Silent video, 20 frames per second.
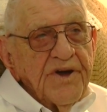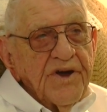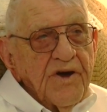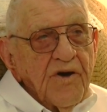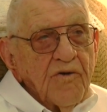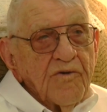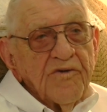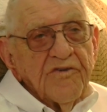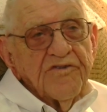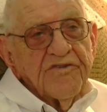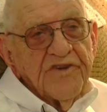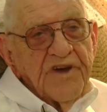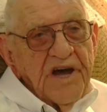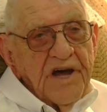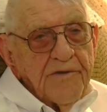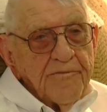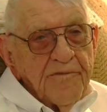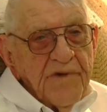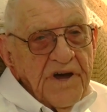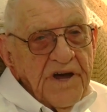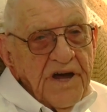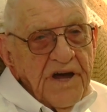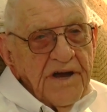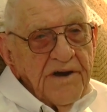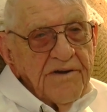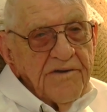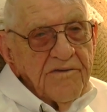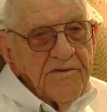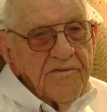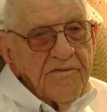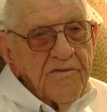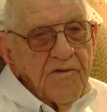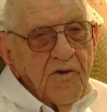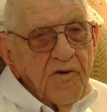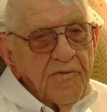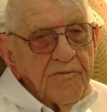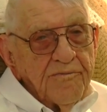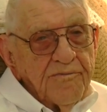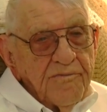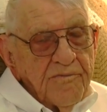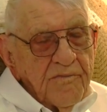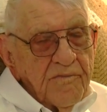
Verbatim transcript: go to Saipan for,